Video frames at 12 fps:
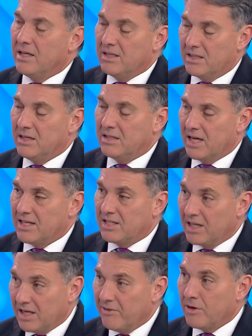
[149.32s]
It's a
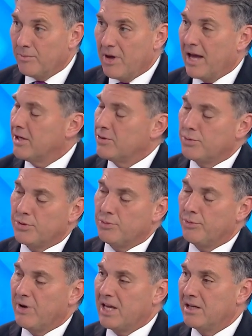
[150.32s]
significant package which
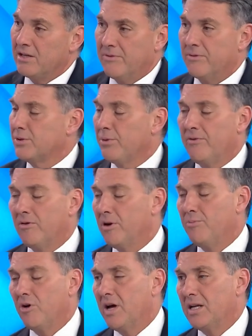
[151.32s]
will make a difference. We're
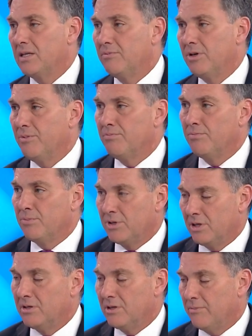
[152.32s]
very proud
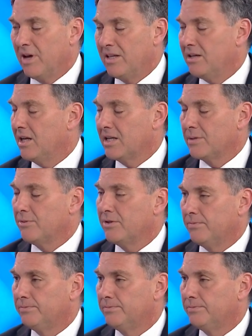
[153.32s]
to make the announcement.